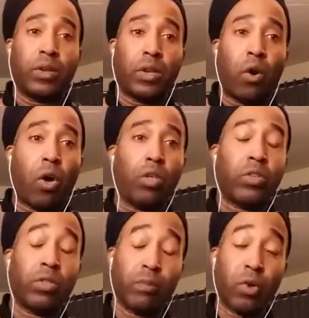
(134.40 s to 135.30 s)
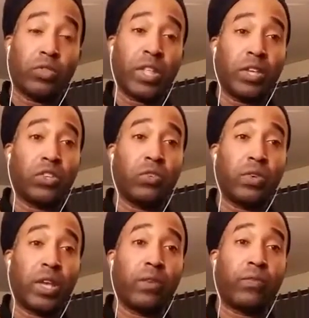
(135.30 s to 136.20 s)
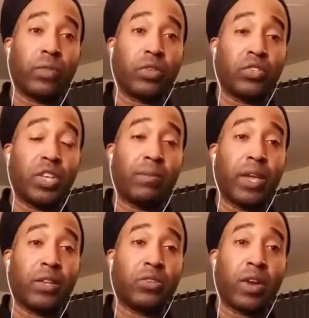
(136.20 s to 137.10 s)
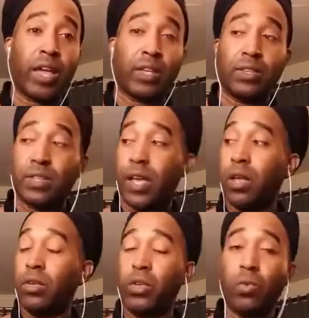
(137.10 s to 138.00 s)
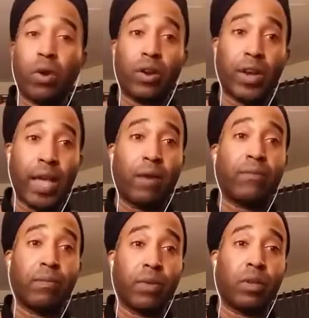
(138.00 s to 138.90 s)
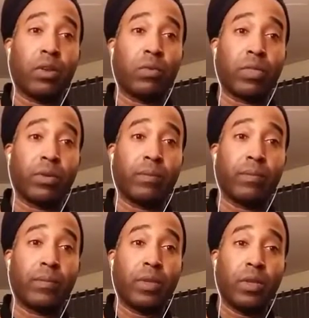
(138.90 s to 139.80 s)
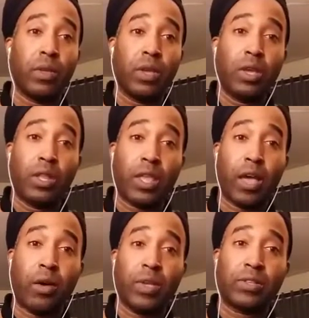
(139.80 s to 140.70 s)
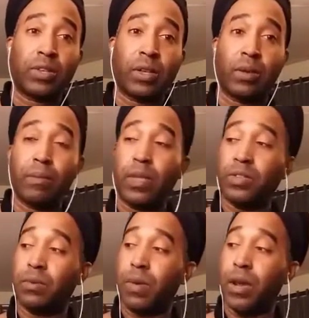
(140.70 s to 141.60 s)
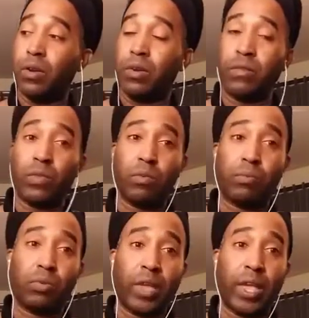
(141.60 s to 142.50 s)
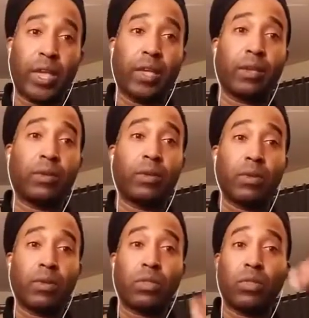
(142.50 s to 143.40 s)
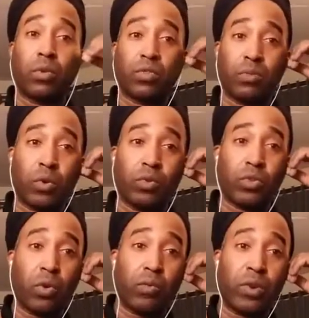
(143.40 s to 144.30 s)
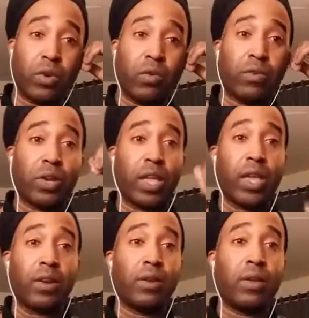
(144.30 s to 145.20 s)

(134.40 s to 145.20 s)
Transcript: All of the modes that you did for the G major, I can tell you are now familiar with them. Now it's a matter of you playing those modes over and over again.